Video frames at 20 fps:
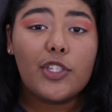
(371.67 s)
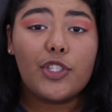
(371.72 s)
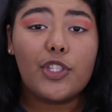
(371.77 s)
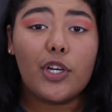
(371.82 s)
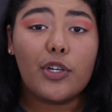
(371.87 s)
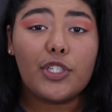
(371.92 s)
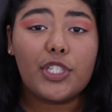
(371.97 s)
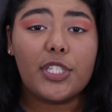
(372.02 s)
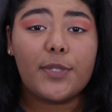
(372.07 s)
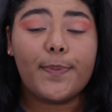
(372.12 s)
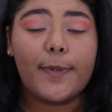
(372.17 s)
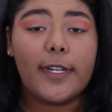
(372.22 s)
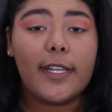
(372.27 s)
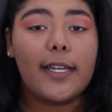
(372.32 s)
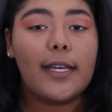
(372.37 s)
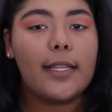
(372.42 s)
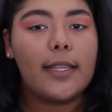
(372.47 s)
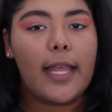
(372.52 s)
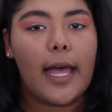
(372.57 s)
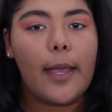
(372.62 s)
So she's
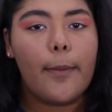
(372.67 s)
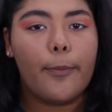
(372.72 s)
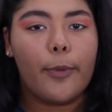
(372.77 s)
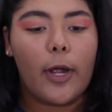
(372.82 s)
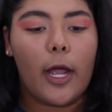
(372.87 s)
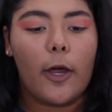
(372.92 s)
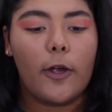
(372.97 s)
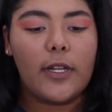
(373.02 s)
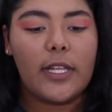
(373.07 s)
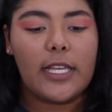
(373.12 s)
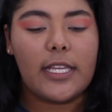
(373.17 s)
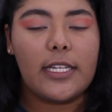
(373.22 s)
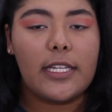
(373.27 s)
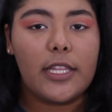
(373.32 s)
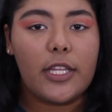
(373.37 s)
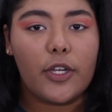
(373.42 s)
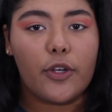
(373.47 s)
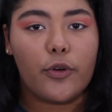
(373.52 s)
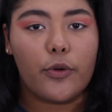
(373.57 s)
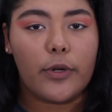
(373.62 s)
putting a light brown
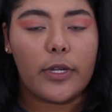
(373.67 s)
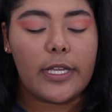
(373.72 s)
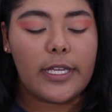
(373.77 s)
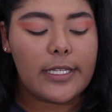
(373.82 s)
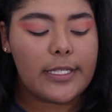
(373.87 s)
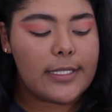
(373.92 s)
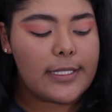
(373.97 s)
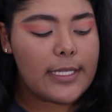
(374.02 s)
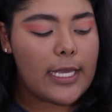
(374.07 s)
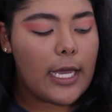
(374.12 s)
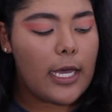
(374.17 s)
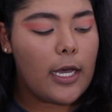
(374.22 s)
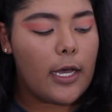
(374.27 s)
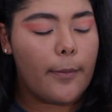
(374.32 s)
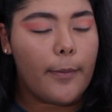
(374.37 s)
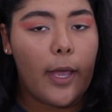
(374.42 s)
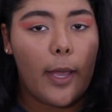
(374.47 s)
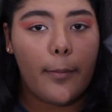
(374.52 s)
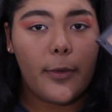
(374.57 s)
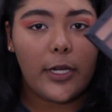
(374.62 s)
in the crease.
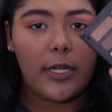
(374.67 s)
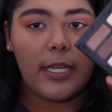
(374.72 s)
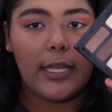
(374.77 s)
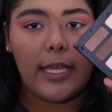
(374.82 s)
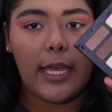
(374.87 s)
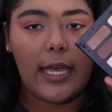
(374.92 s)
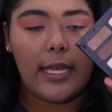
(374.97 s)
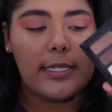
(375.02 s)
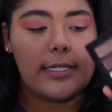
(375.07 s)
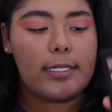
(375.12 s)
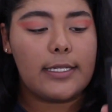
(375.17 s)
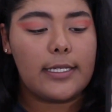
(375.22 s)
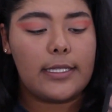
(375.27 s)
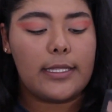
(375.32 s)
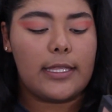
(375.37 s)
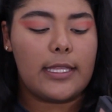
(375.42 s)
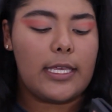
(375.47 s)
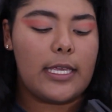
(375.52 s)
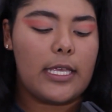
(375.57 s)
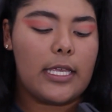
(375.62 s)
I'm gonna get
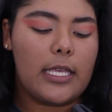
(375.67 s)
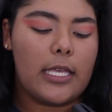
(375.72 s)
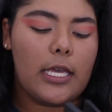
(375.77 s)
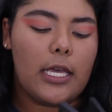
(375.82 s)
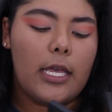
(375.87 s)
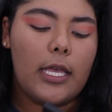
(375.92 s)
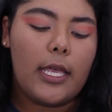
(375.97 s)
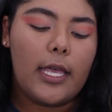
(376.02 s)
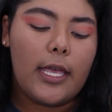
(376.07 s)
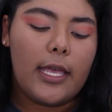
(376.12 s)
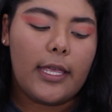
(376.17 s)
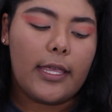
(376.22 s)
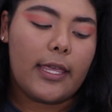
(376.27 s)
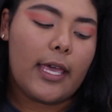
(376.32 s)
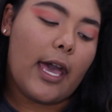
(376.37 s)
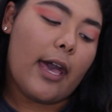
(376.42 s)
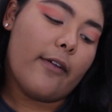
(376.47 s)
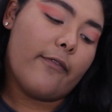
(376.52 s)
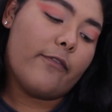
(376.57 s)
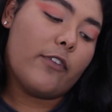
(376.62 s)
the
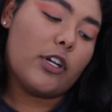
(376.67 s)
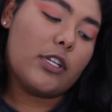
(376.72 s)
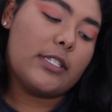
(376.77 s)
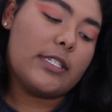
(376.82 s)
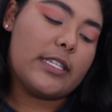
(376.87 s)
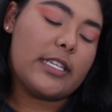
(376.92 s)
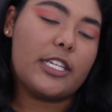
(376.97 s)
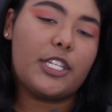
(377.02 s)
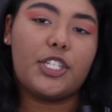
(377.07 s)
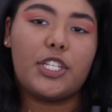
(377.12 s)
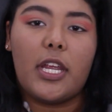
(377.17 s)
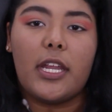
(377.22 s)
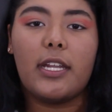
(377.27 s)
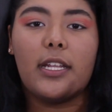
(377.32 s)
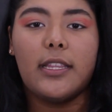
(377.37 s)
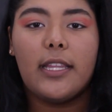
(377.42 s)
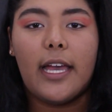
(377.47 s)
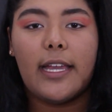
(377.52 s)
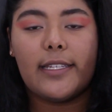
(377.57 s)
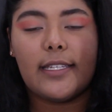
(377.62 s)
Kat Von D Shade
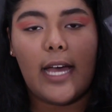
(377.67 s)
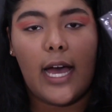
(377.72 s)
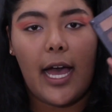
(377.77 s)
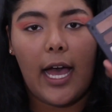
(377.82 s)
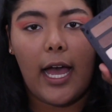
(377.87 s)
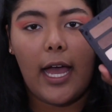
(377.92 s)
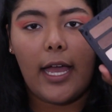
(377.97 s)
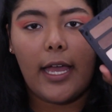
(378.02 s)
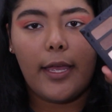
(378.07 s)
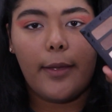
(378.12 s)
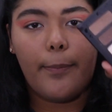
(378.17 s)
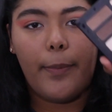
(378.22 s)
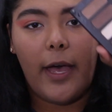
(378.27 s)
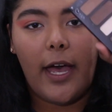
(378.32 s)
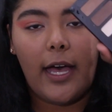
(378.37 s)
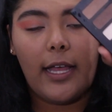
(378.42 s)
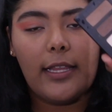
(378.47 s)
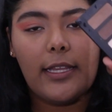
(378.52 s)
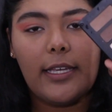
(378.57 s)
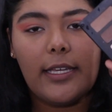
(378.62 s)
and Light Eye
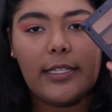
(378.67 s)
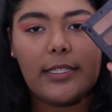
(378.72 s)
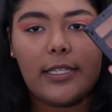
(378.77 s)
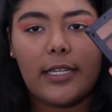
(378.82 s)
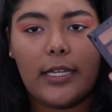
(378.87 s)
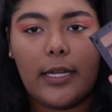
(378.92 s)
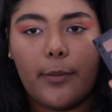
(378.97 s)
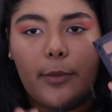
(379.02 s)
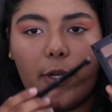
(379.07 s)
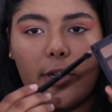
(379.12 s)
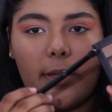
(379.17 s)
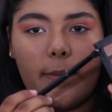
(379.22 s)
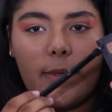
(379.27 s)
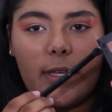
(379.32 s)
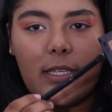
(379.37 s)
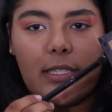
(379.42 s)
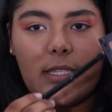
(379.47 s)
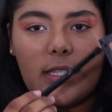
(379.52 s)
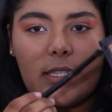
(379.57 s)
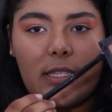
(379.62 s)
palette, and I'm gonna
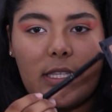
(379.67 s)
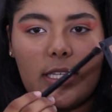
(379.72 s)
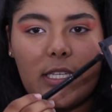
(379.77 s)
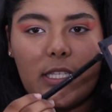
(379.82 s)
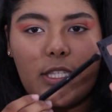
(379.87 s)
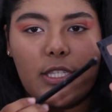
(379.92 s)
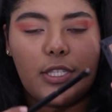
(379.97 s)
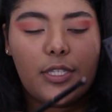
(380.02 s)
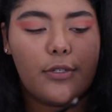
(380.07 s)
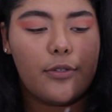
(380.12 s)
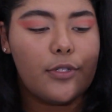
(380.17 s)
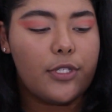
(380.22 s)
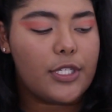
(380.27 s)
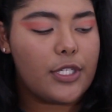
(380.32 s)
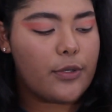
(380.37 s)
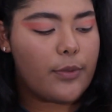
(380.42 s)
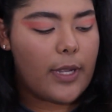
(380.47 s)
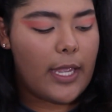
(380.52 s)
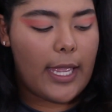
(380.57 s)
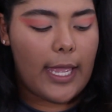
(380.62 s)
mix these two
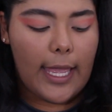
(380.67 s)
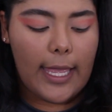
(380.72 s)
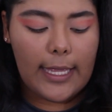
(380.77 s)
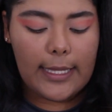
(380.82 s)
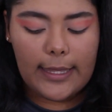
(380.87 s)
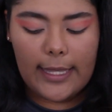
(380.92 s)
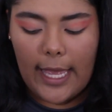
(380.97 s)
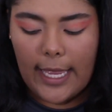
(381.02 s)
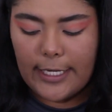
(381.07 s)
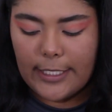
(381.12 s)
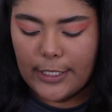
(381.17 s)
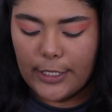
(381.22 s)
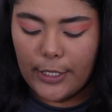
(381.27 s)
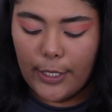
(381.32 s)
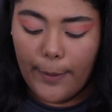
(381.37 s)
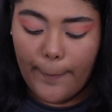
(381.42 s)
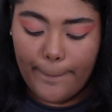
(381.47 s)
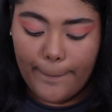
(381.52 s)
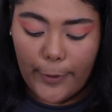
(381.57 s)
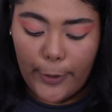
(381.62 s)
to create a lighter